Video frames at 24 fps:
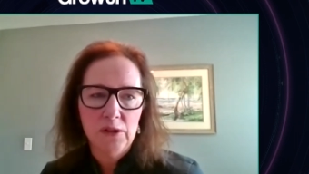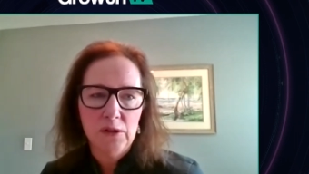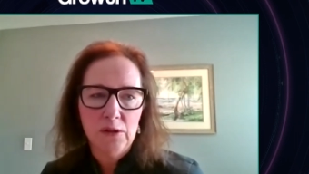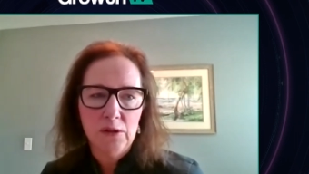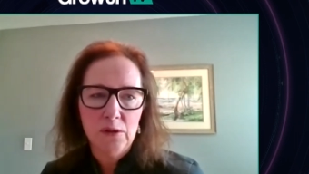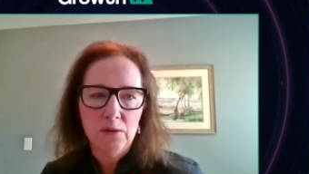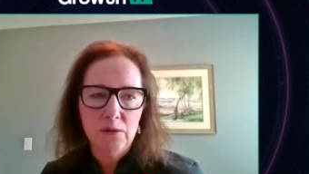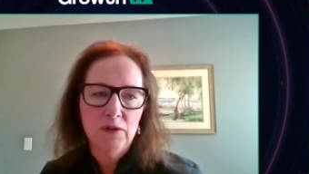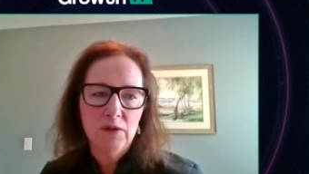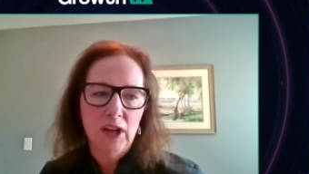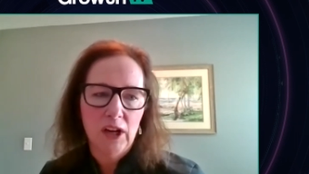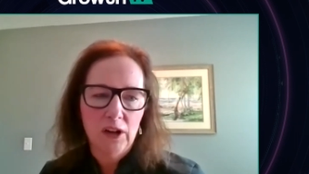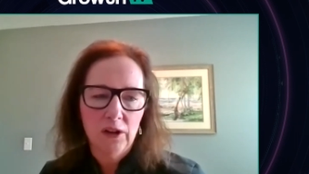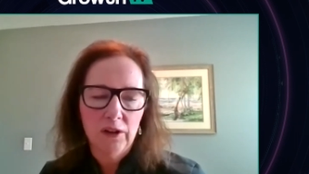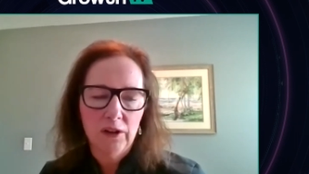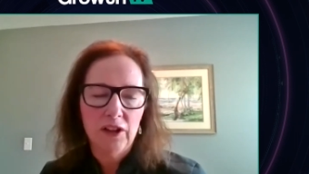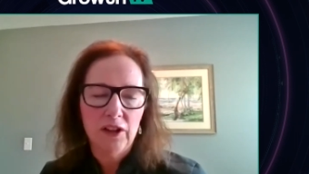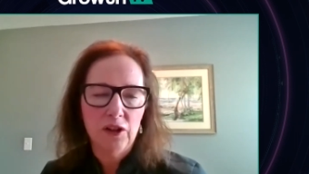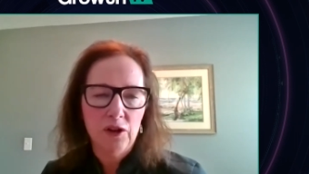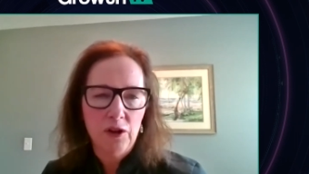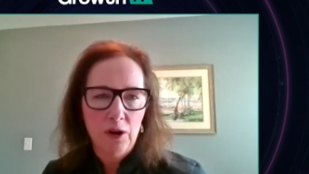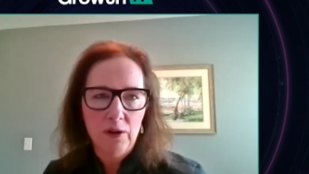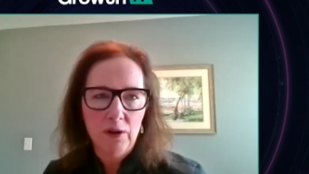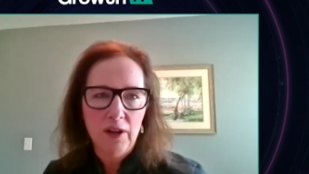to not
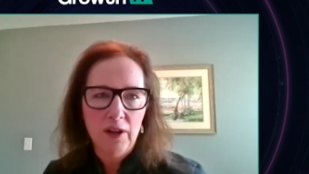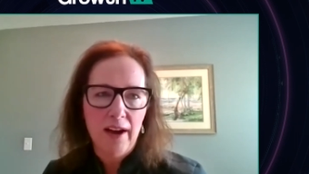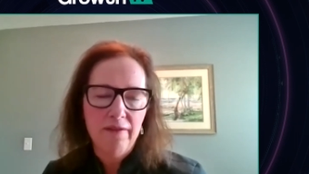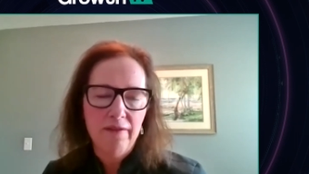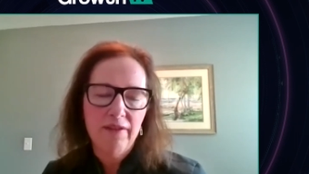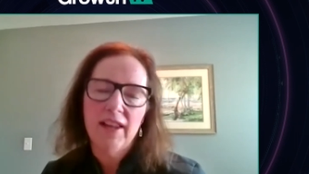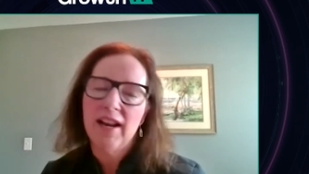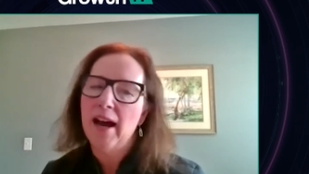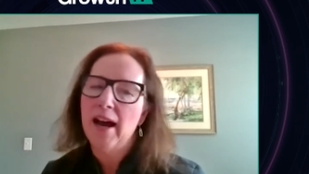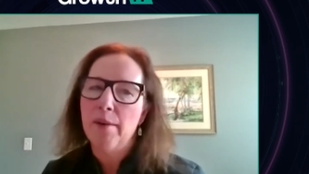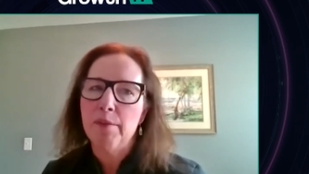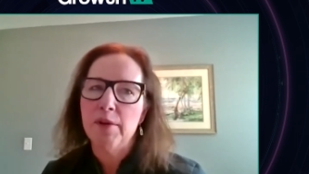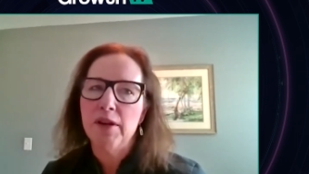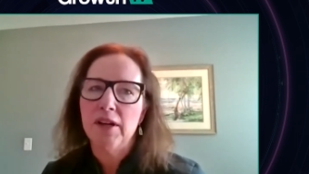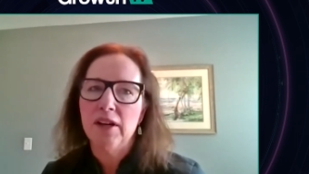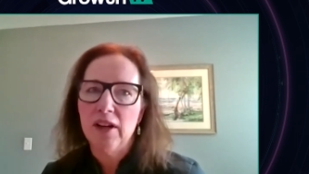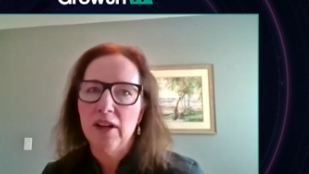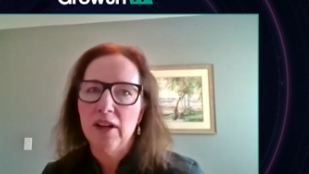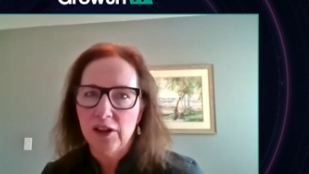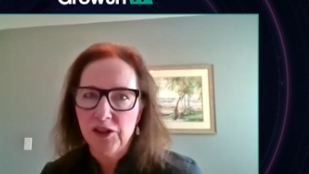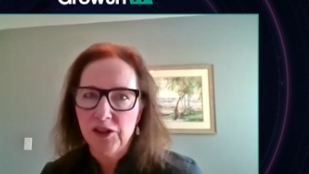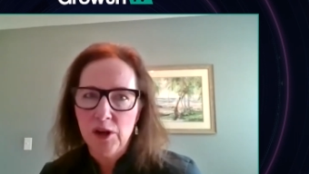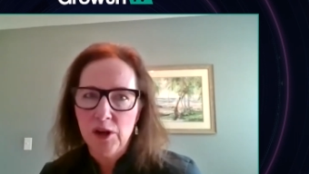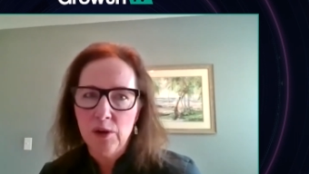only the go live that happened
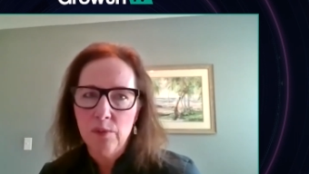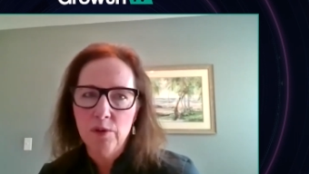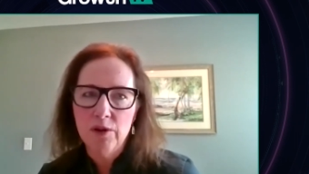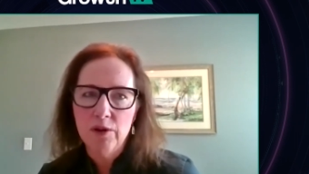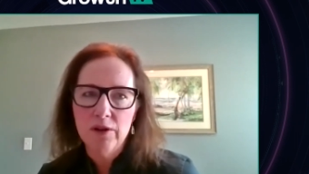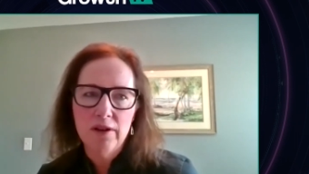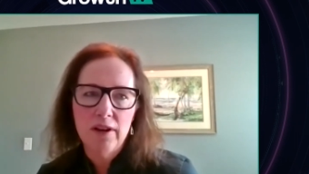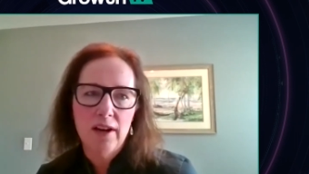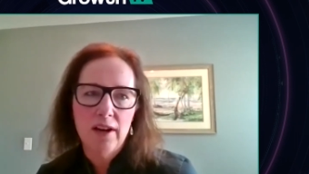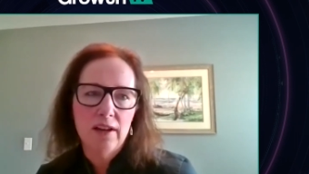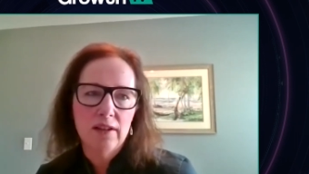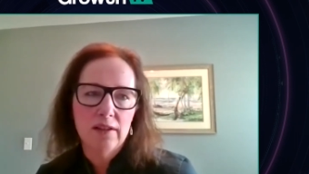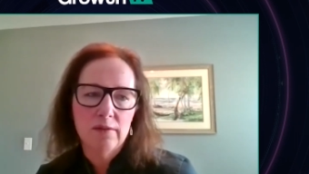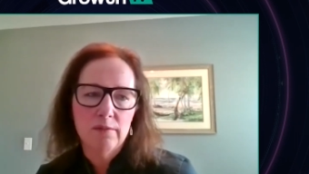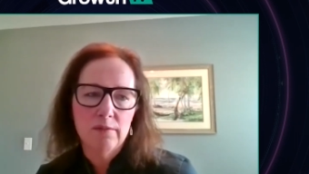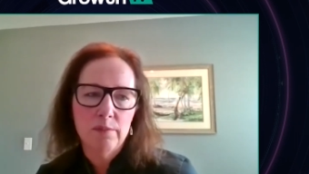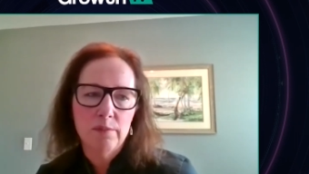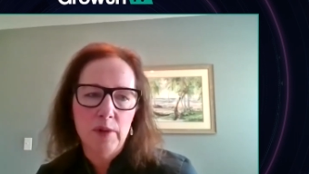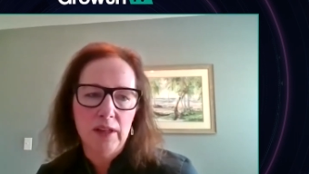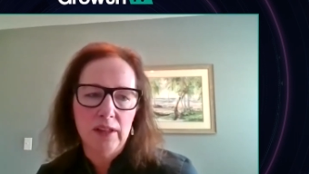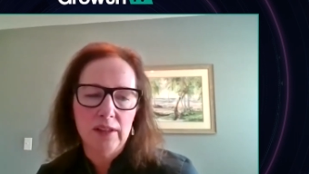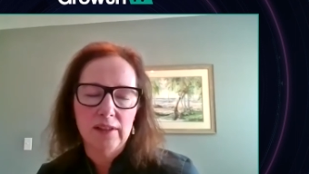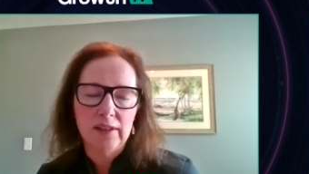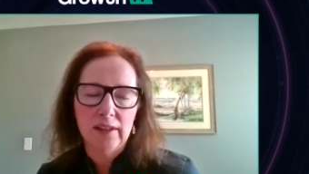in october and
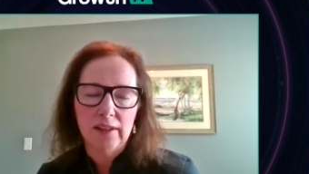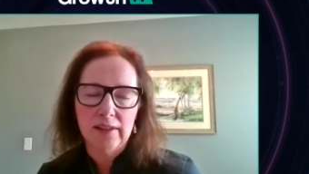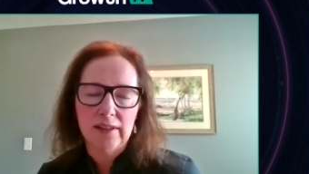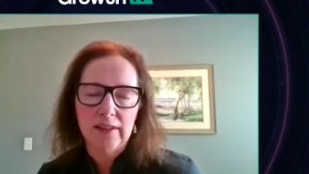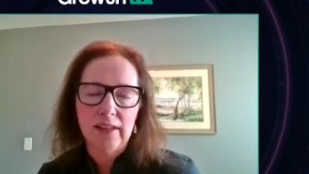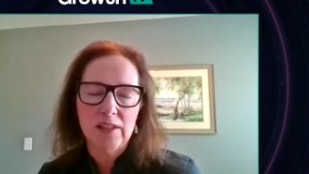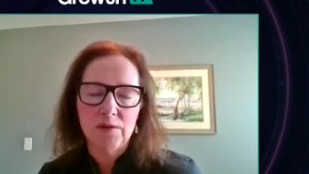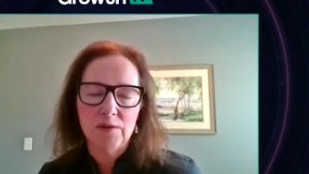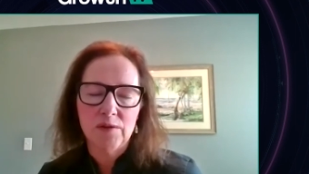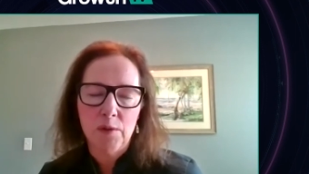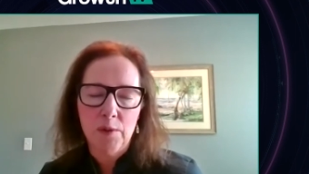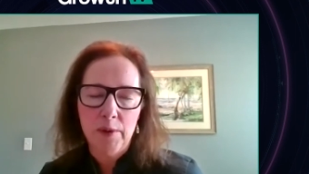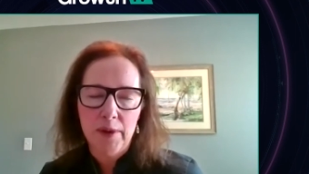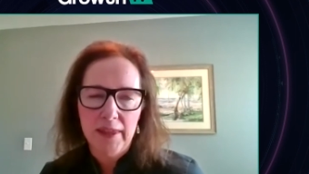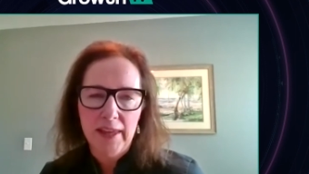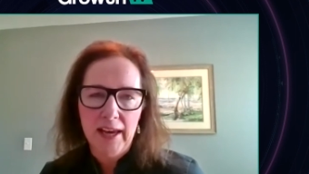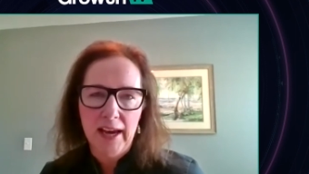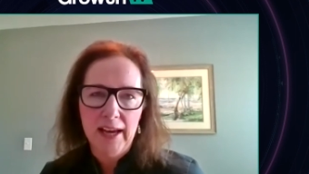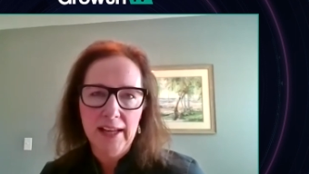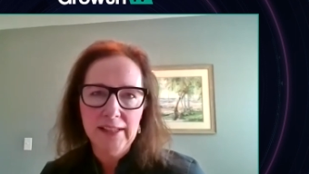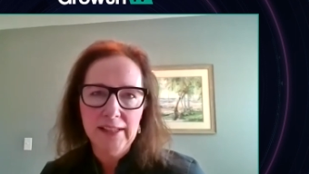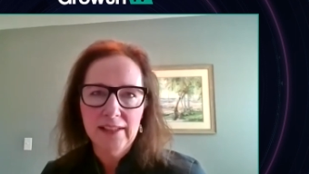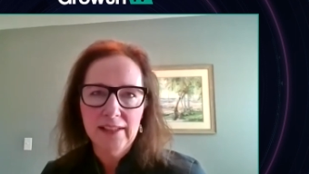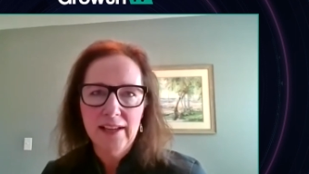being successful with
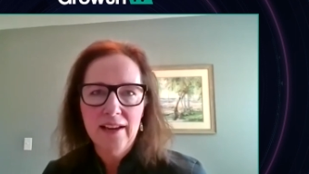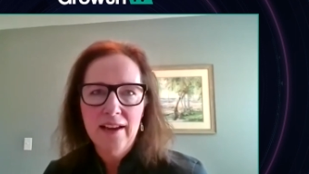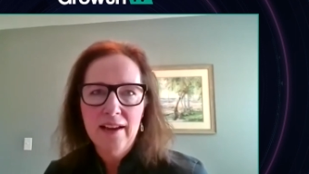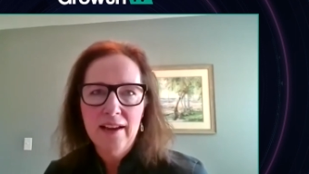that